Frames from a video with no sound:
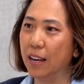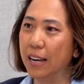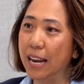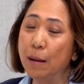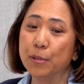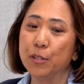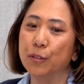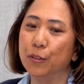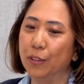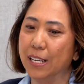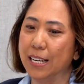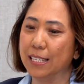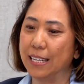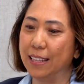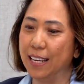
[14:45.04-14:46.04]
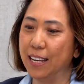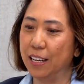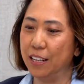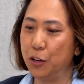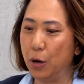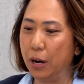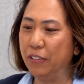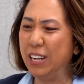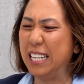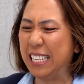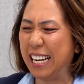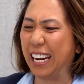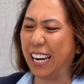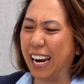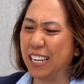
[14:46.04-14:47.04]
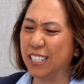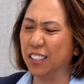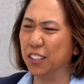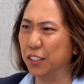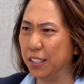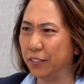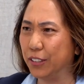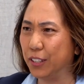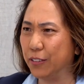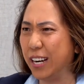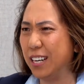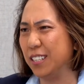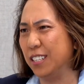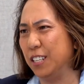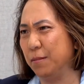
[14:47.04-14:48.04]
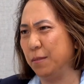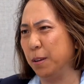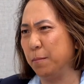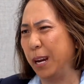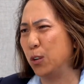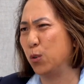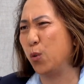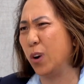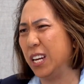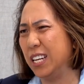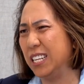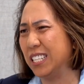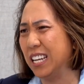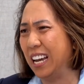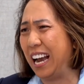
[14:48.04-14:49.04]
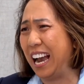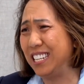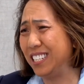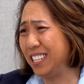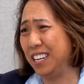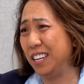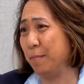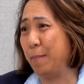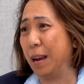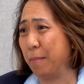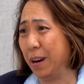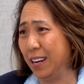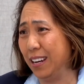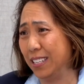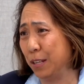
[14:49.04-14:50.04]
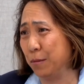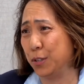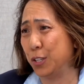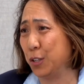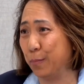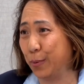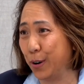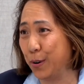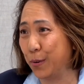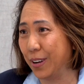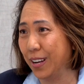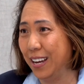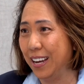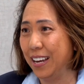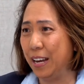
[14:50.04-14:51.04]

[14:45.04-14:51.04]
It absolutely is. I think, every decade is a little different, right? In my 20s, I just needed to make money because I was so broke.